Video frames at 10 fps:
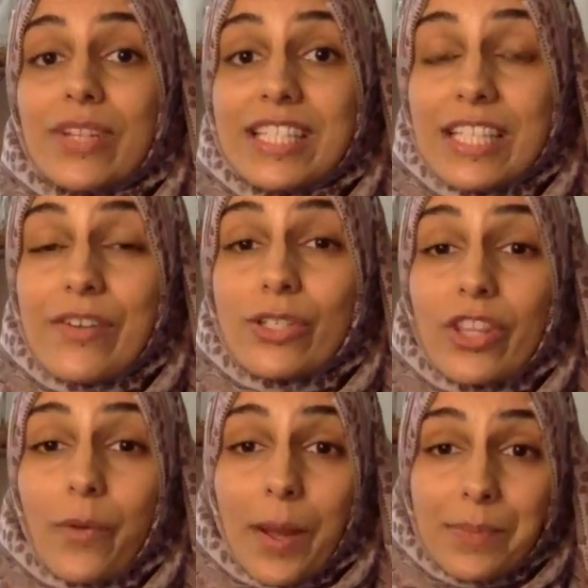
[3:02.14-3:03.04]
Read series on
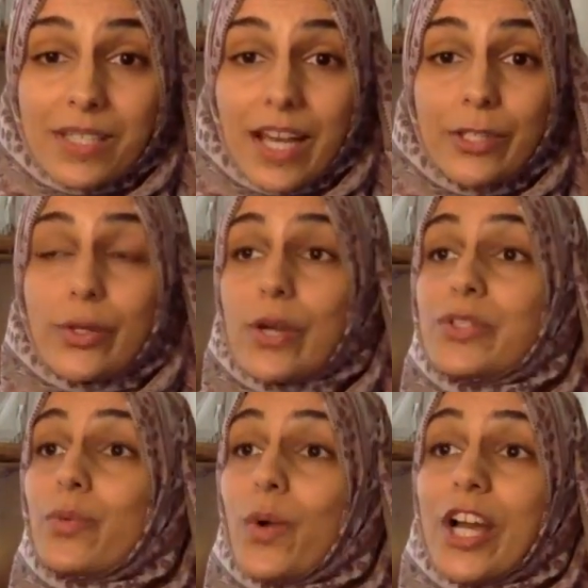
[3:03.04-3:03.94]
their website, you go
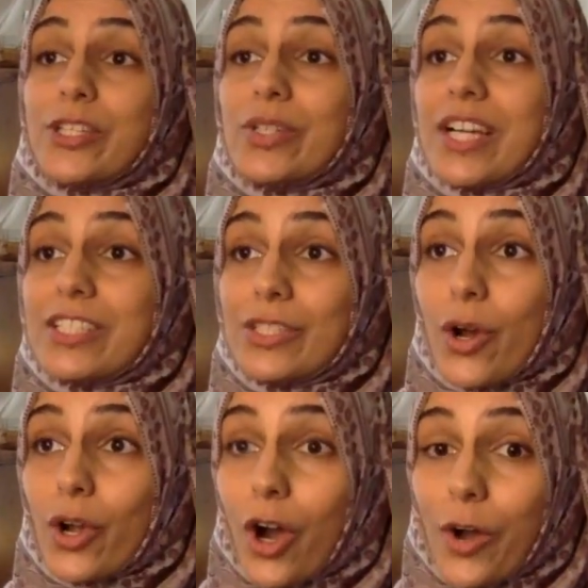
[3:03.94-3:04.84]
to
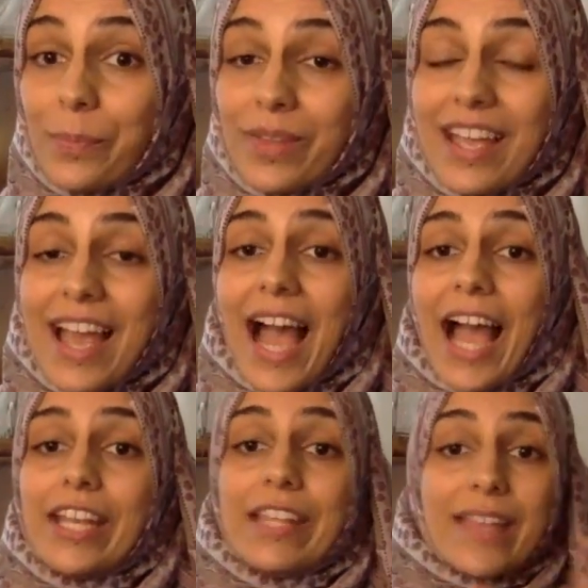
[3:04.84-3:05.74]
wordunited.com,
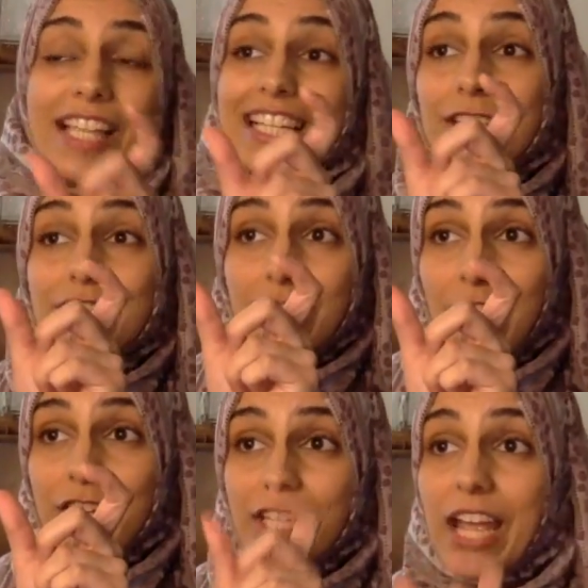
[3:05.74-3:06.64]
and in that little
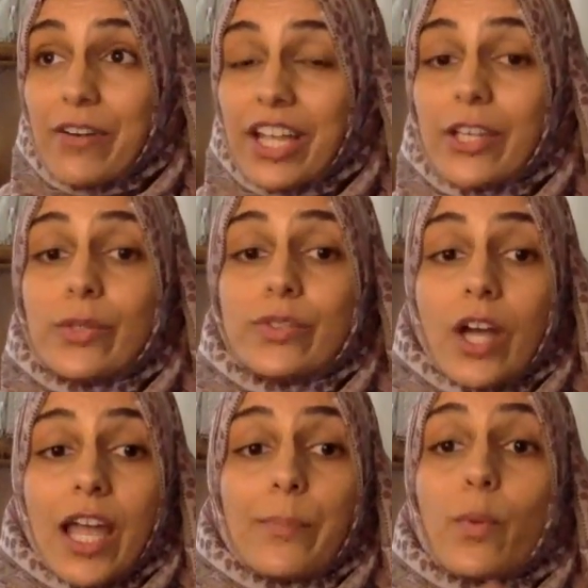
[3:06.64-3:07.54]
search area, you
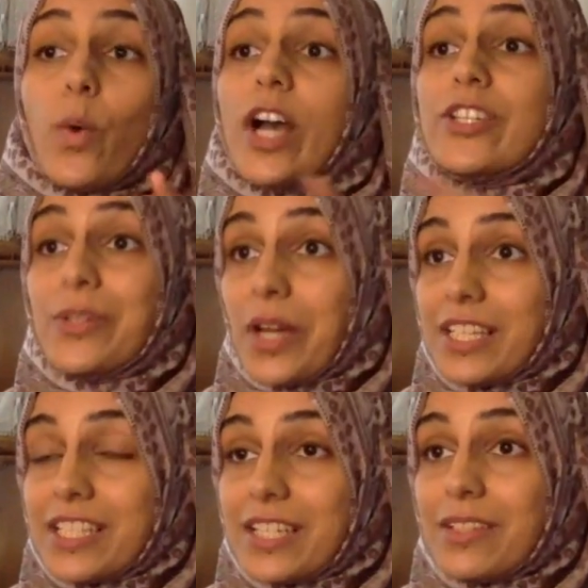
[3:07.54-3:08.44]
type Word
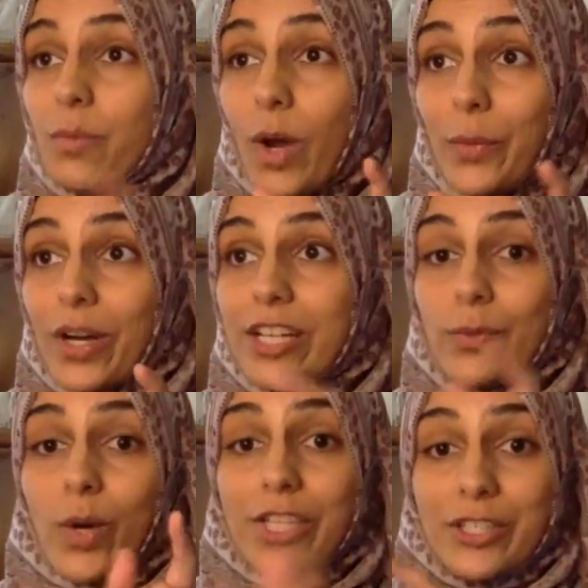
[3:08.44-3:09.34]
United, one
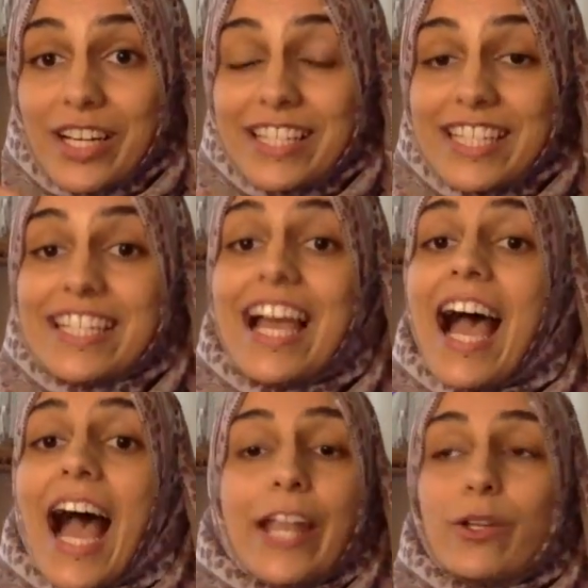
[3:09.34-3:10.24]
word, Word United,
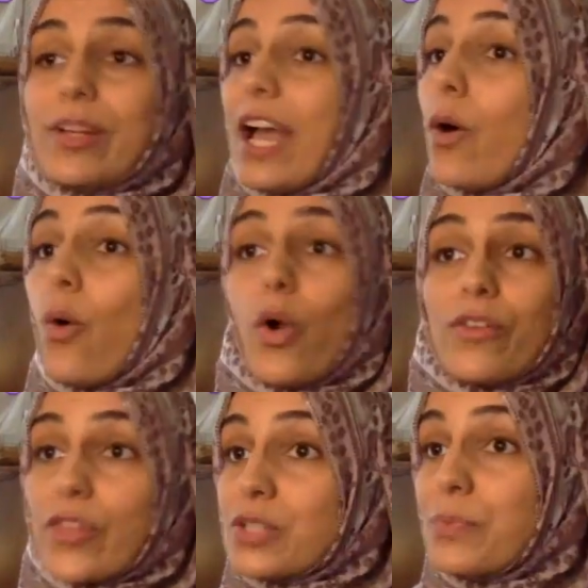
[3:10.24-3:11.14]
and you'll get all
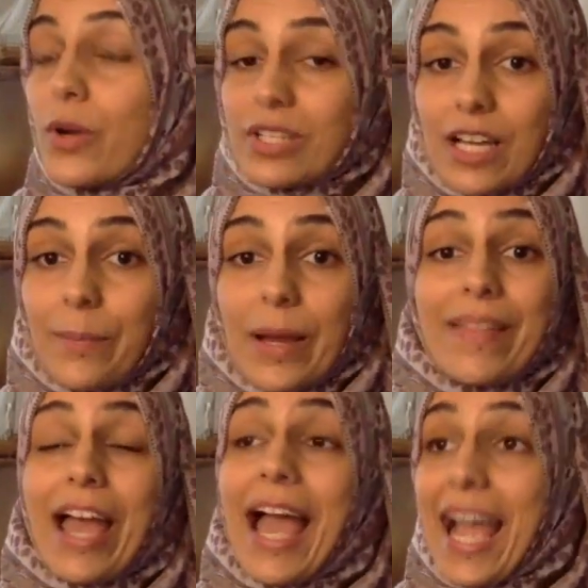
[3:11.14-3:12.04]
of those books up,
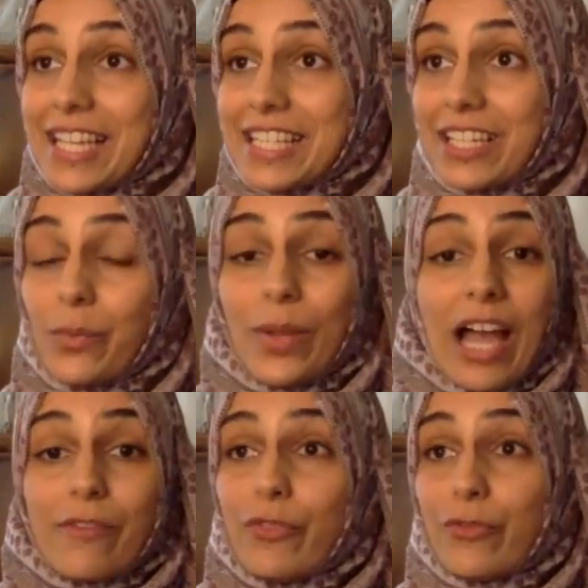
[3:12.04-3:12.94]
and they're excellent. We
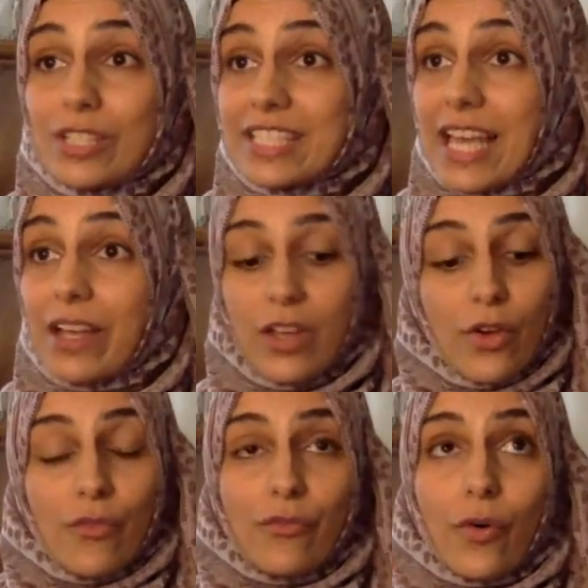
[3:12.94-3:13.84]
have the full set
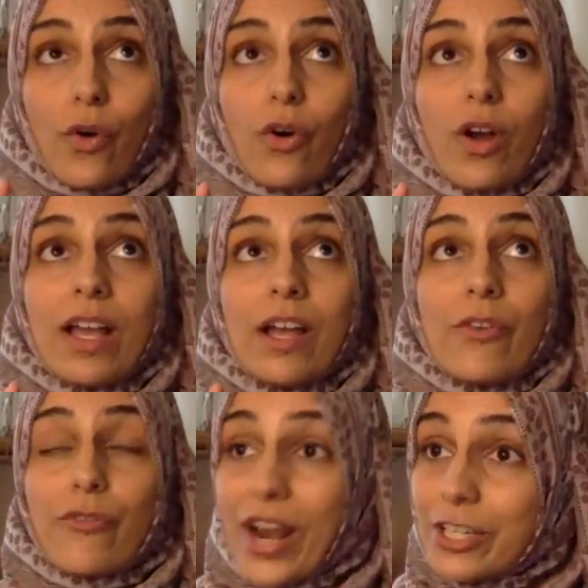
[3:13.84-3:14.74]
for
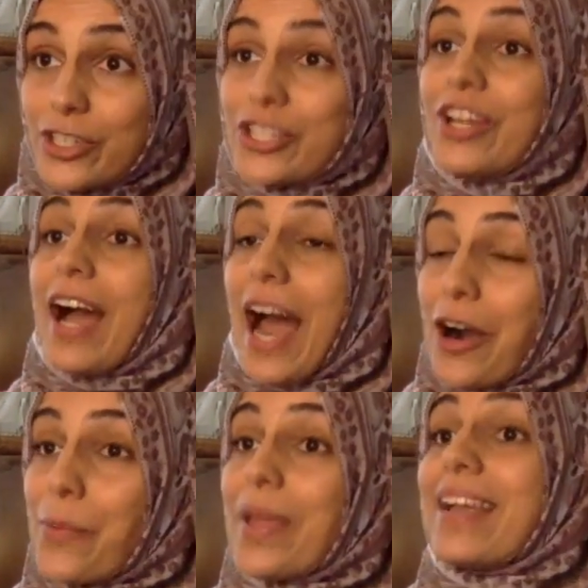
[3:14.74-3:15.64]
French,
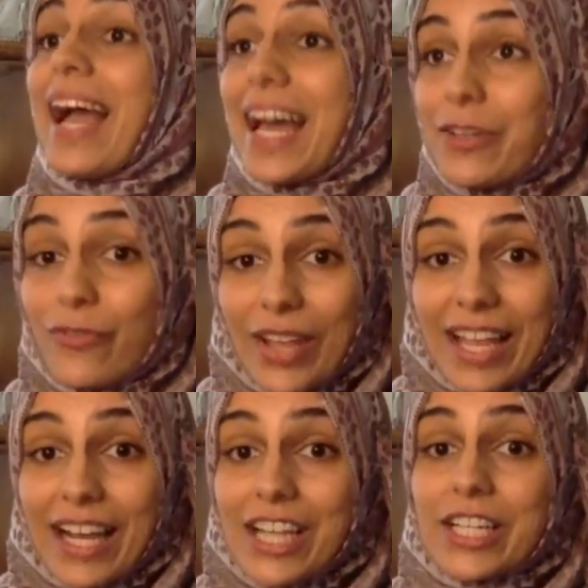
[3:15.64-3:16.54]
Arabic, and for
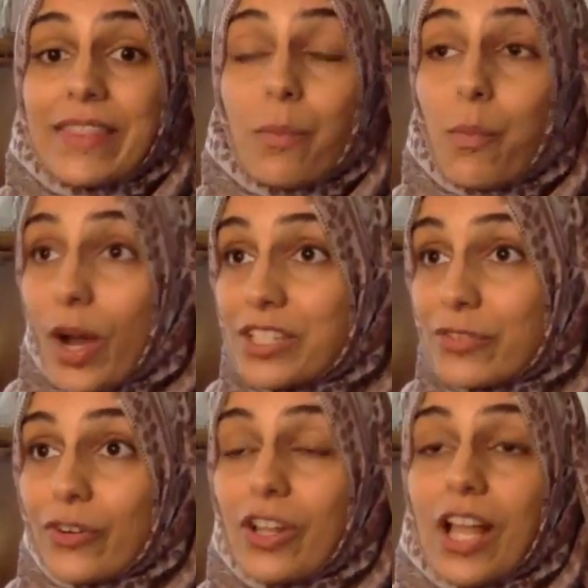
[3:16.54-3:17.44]
English, and they're
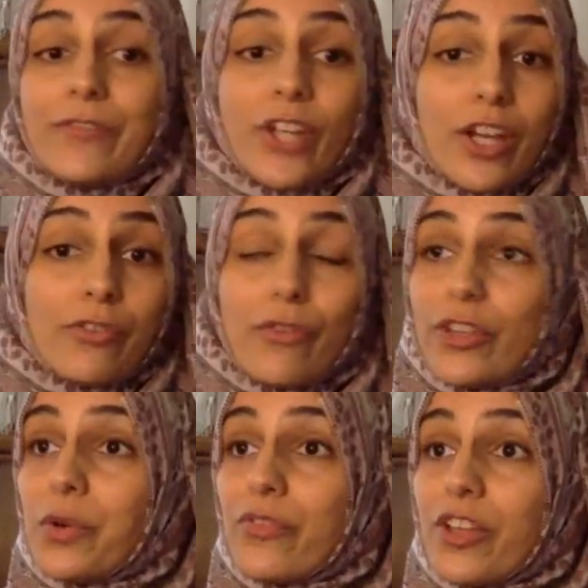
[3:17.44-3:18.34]
wonderful. I've done a
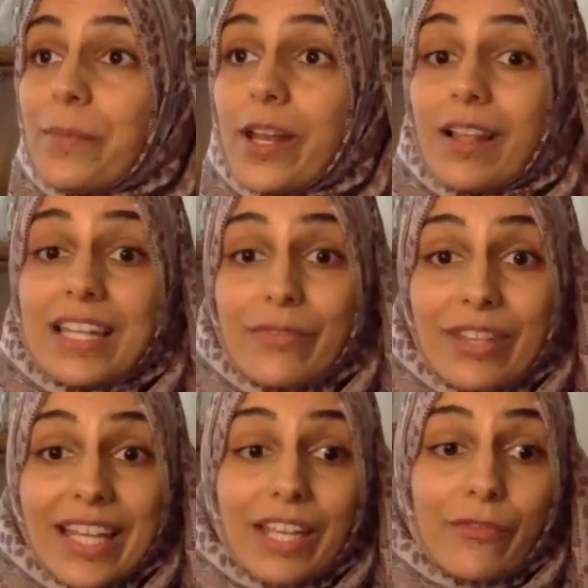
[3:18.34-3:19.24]
review of them, and I'll
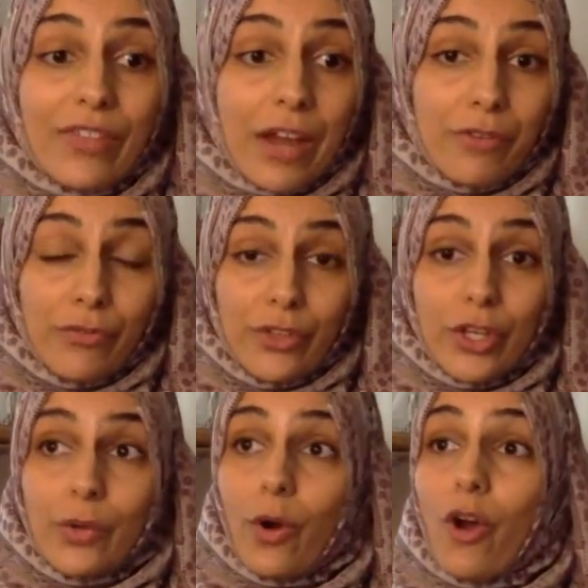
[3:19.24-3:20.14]
leave the link for that
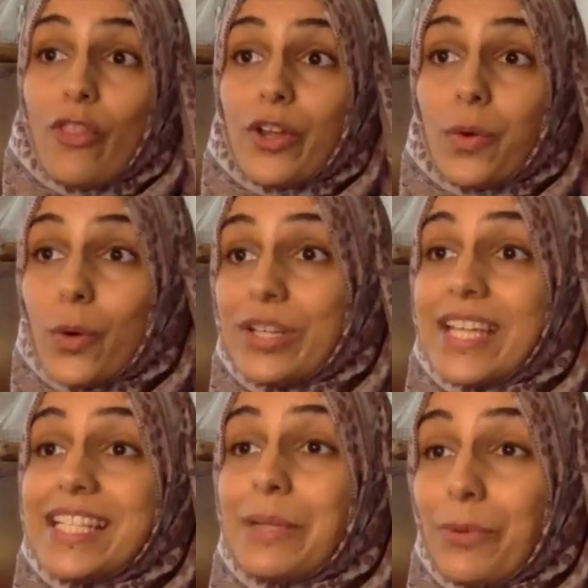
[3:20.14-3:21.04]
review on the
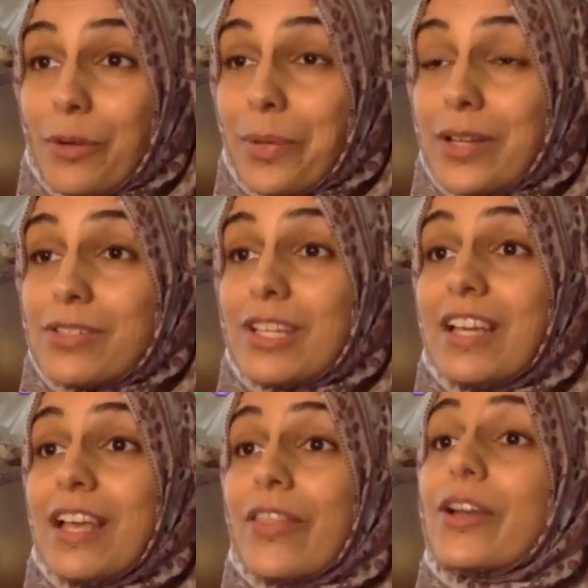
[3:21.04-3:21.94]
coordinating blog post
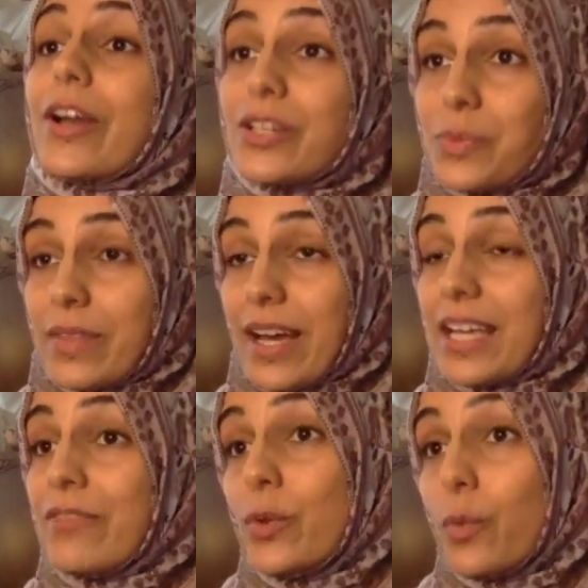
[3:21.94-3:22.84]
that goes with
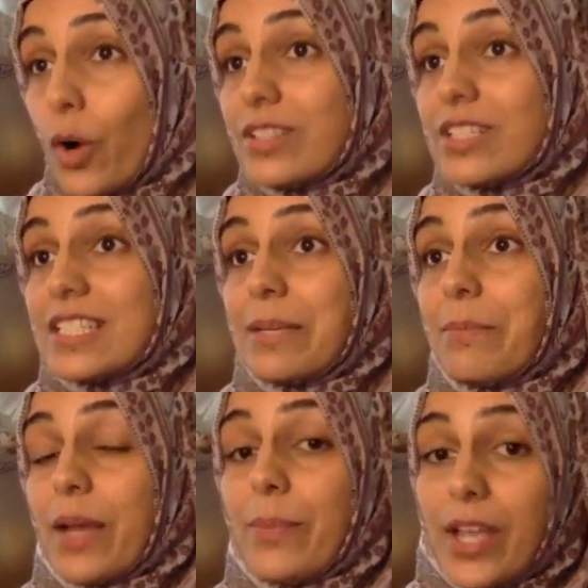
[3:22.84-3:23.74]
that if you want to see
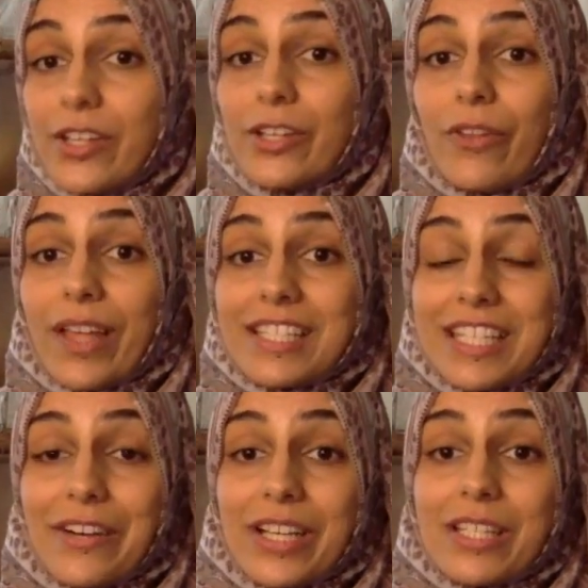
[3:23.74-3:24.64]
my opinion on that
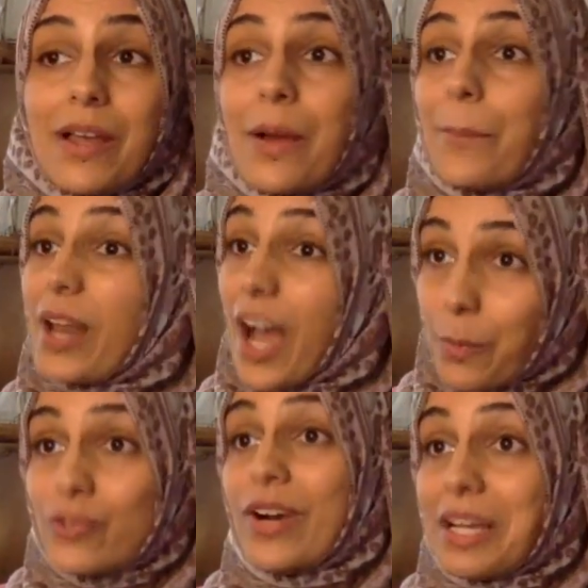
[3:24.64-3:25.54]
series. But
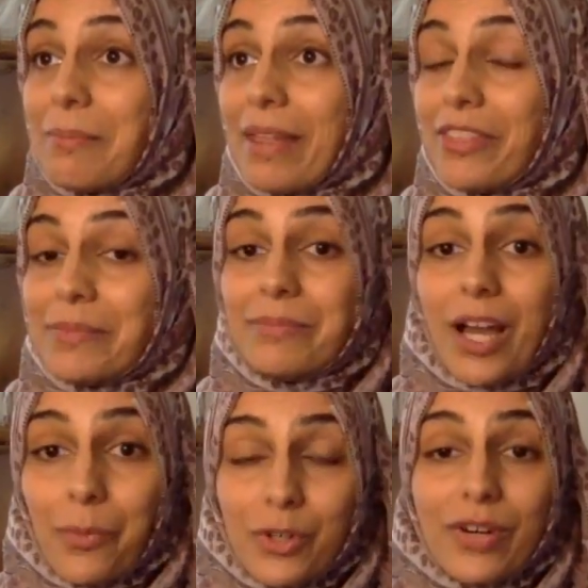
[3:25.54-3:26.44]
I would recommend
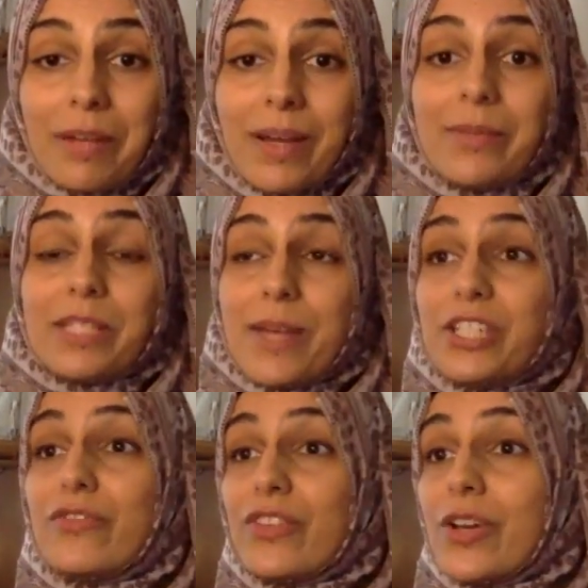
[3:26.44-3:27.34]
them. I would recommend them,
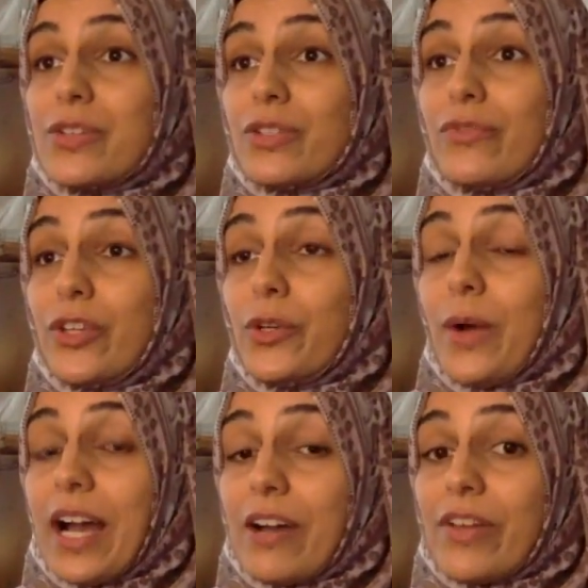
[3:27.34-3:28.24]
especially for those of you
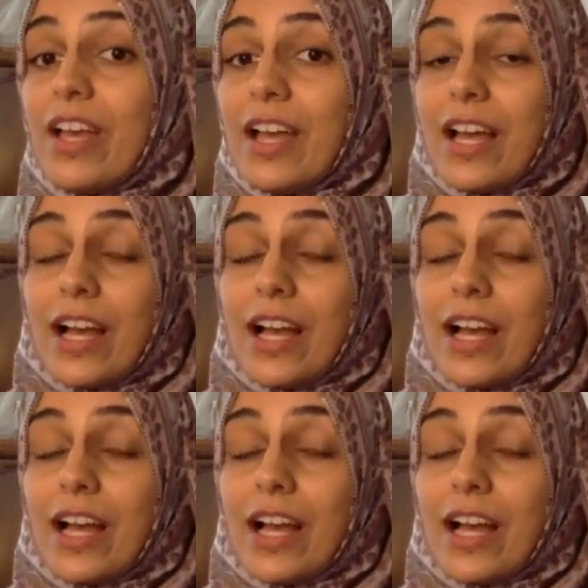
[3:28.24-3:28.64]
who have